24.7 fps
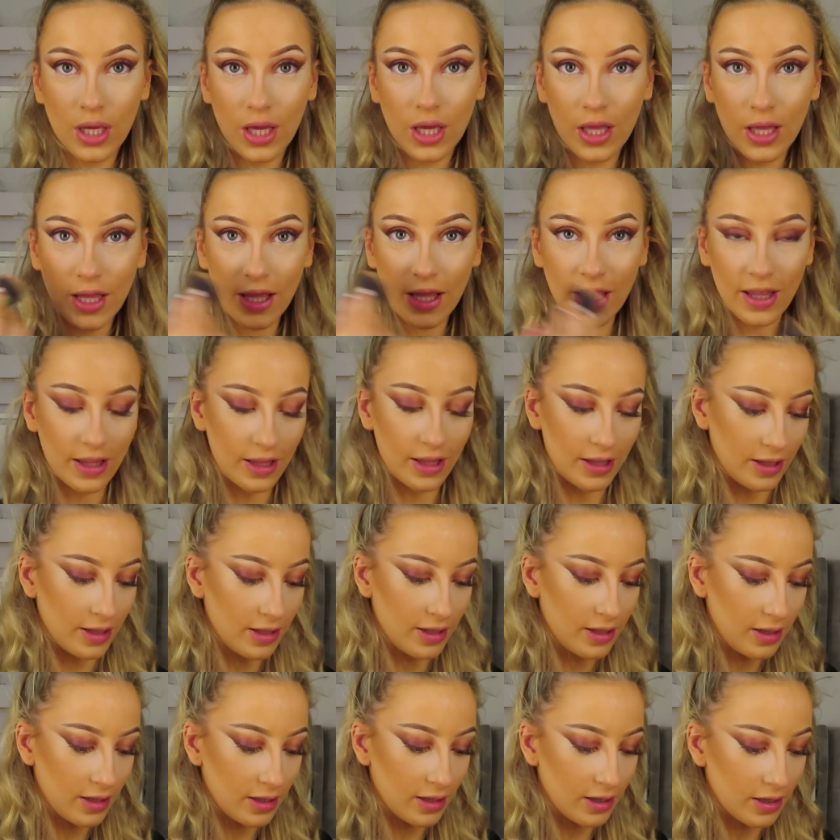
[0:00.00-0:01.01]
I've
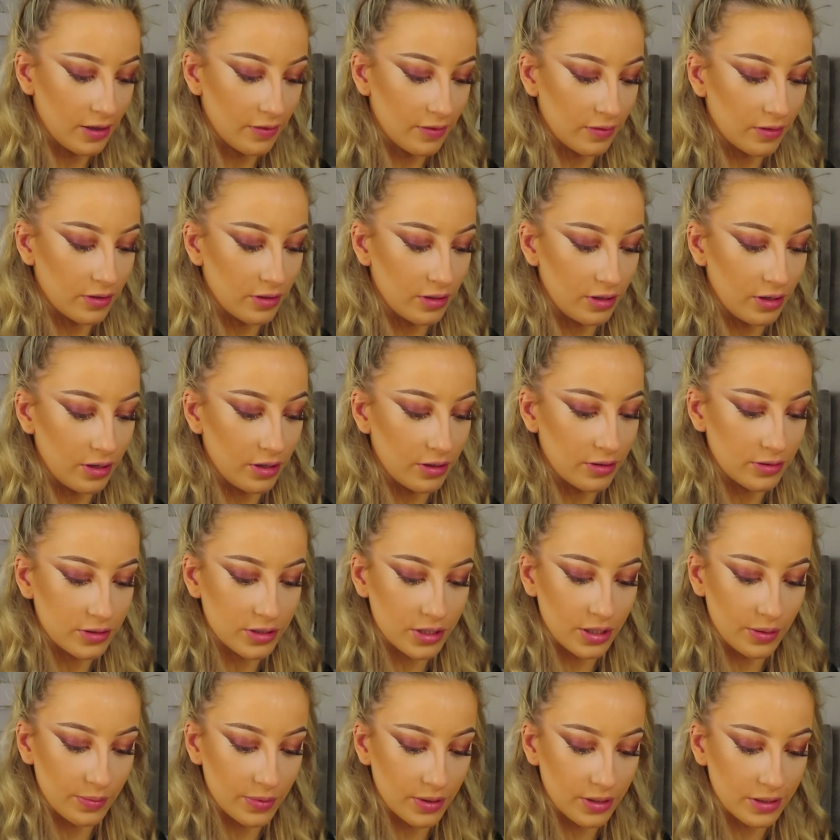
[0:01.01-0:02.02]
got no
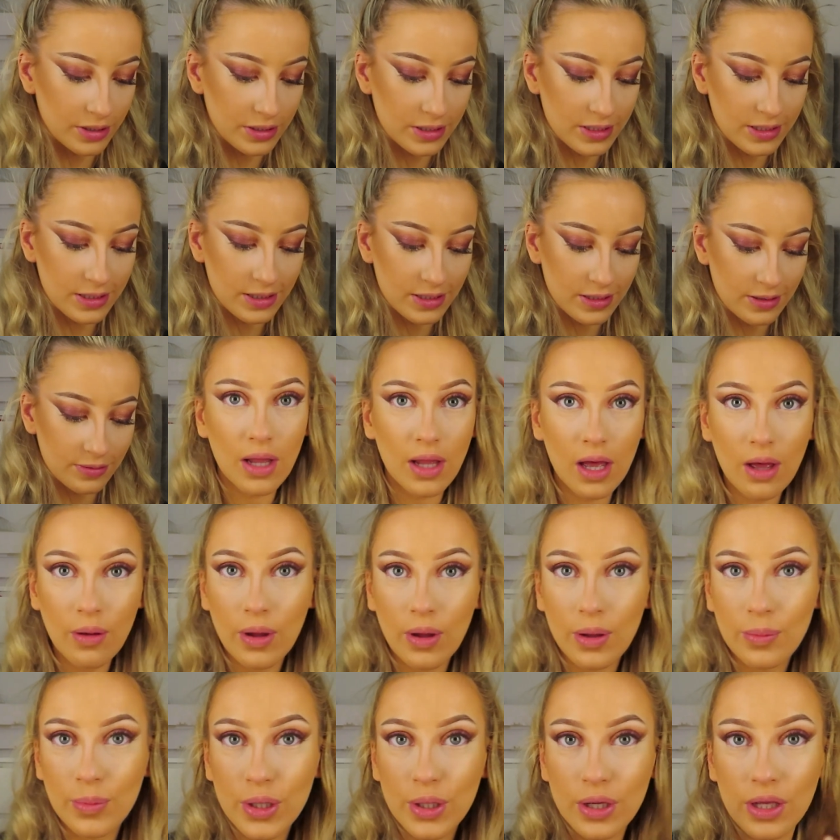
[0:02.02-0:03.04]
cheekbones. Now
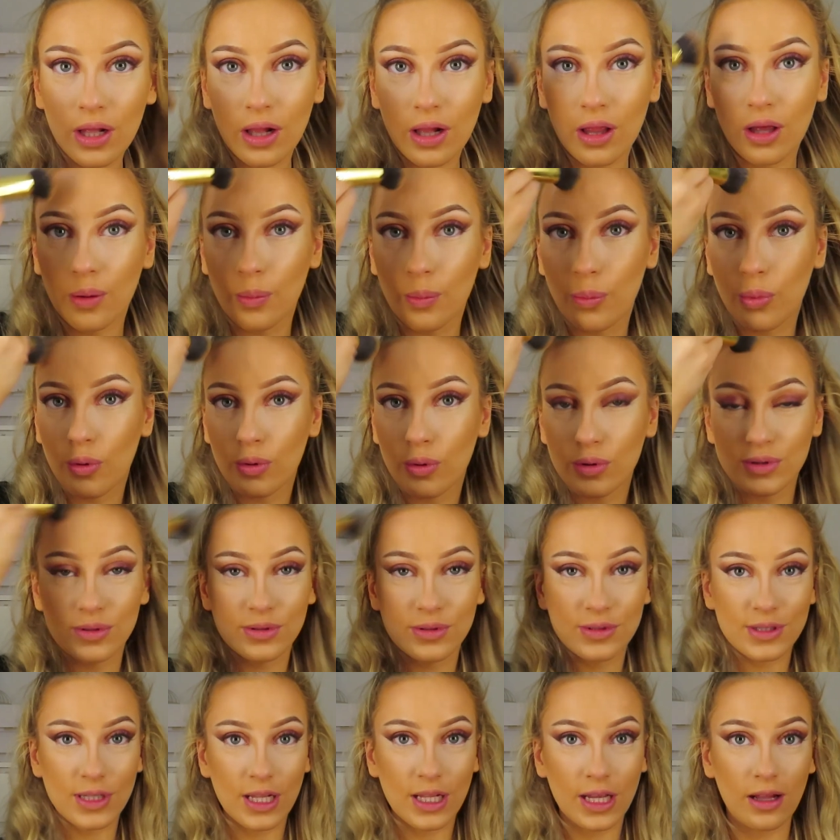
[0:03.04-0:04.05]
I'm looking like a
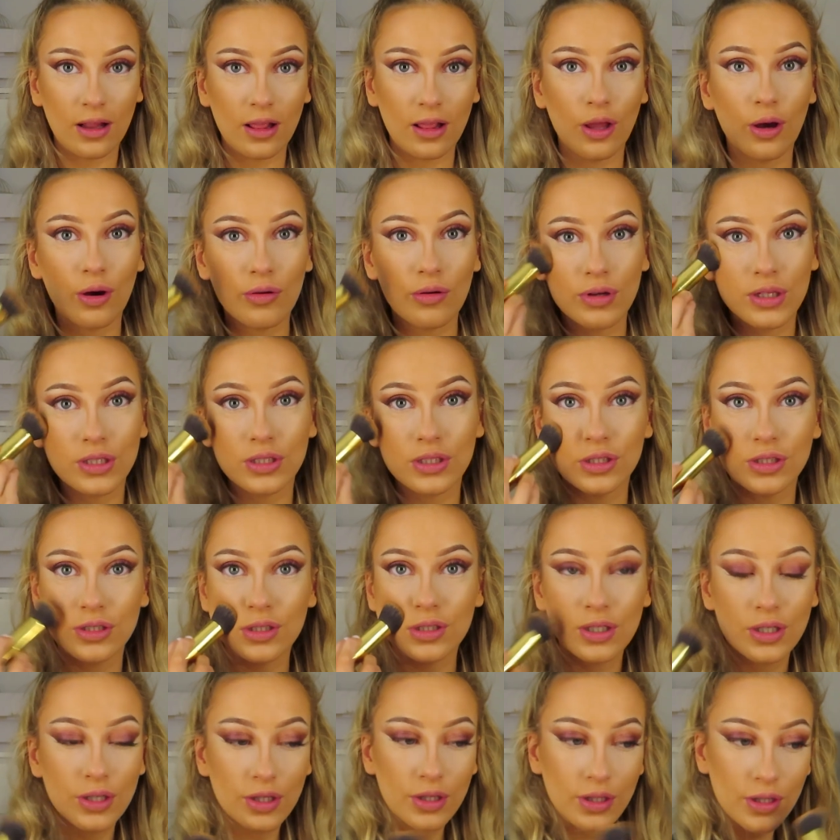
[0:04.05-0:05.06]
bronze little orange
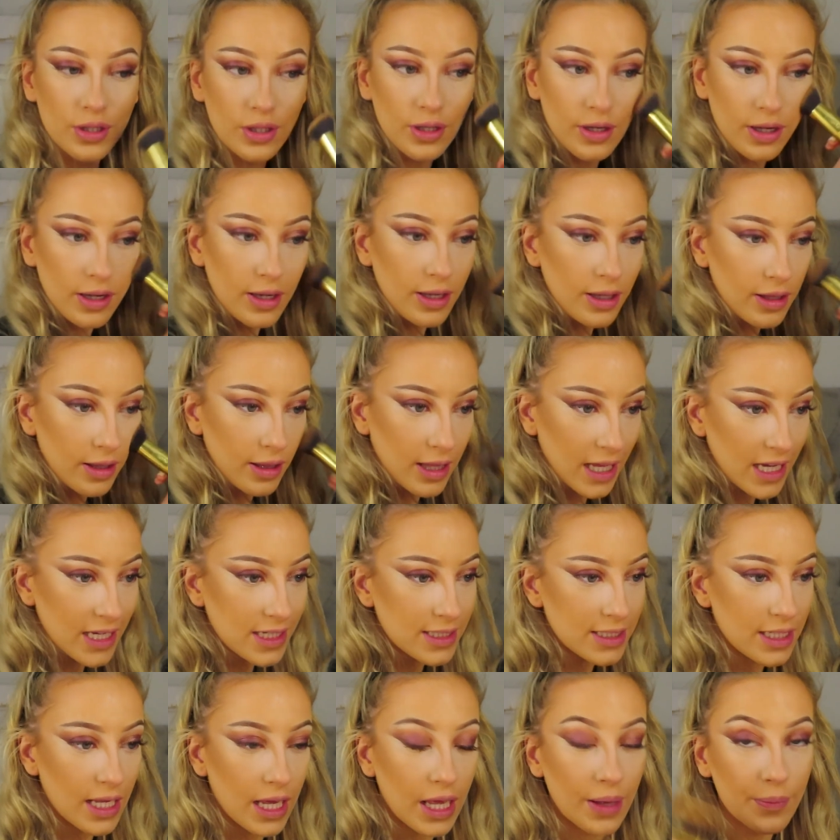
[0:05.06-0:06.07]
little
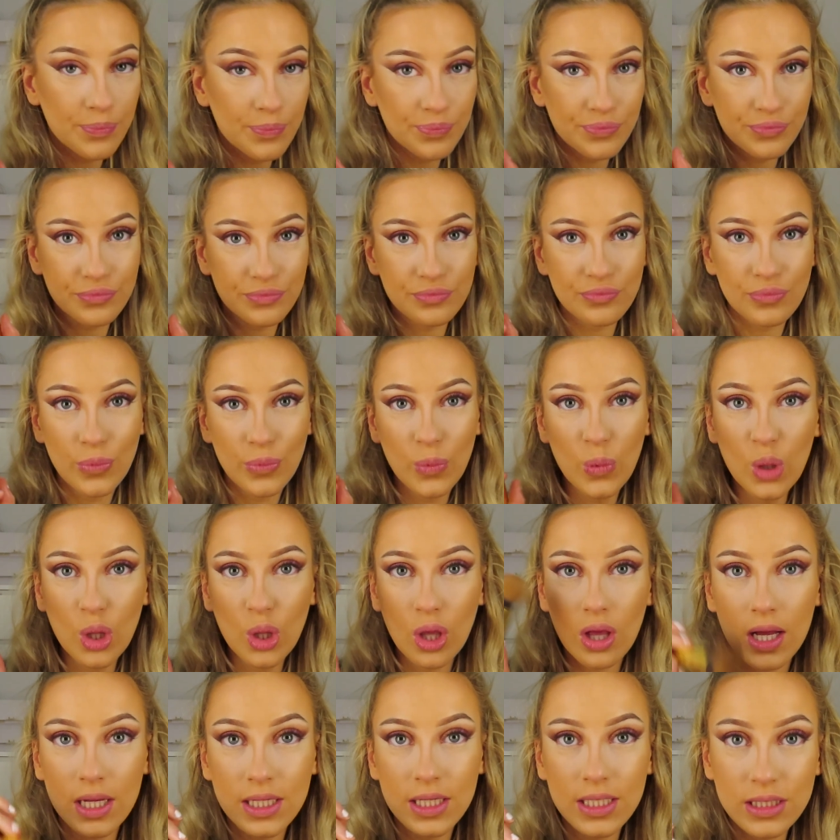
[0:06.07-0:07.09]
lady.
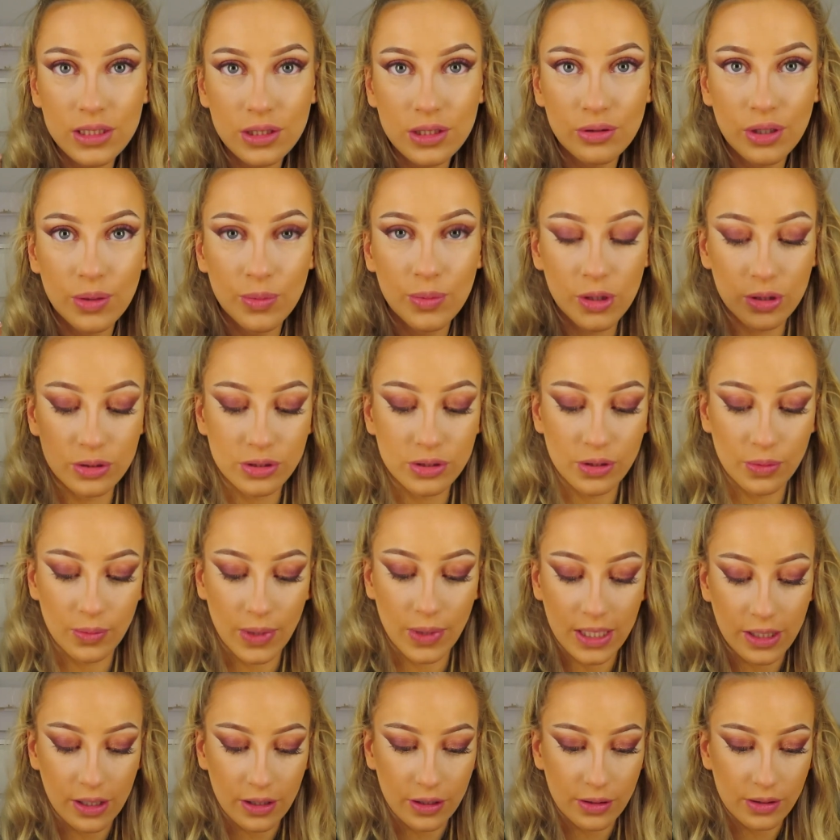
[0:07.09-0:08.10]
I need to cream contour my
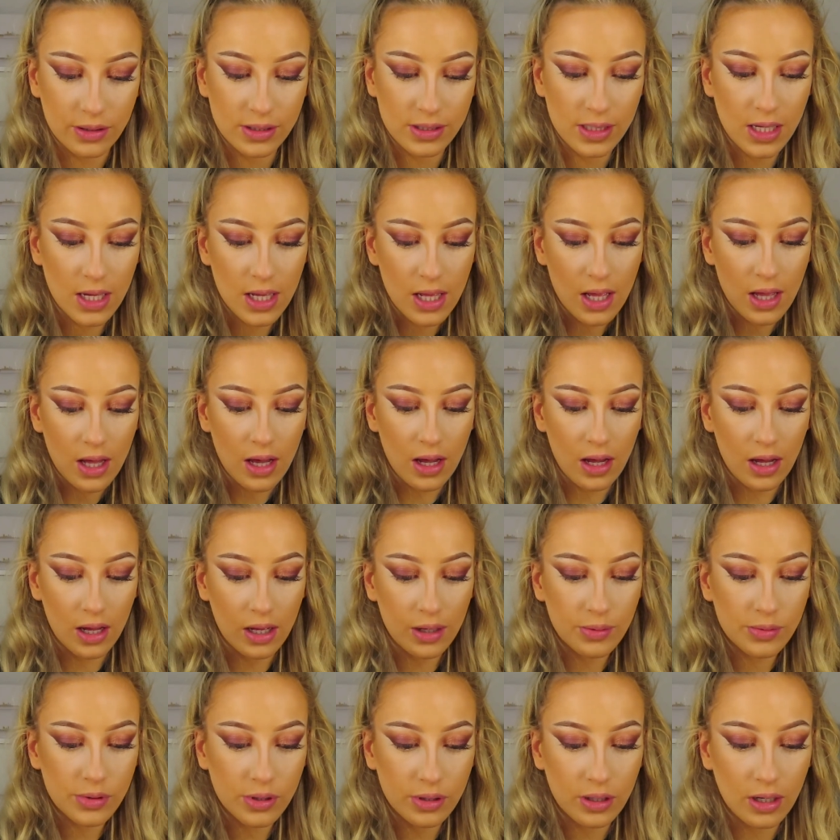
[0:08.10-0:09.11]
nose.
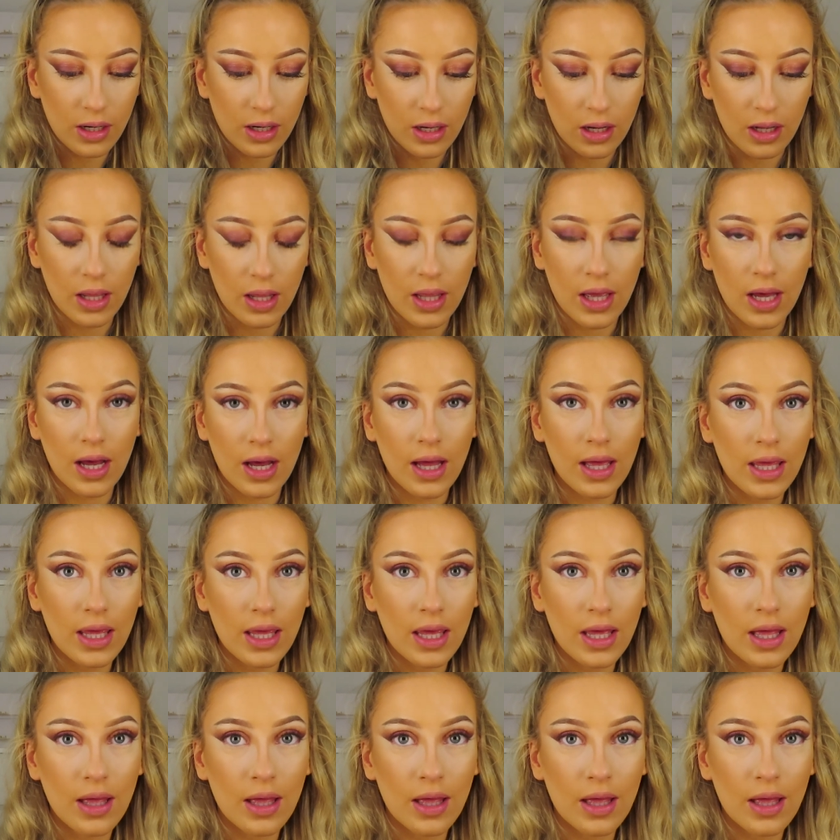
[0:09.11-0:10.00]
I'm not gonna lie, I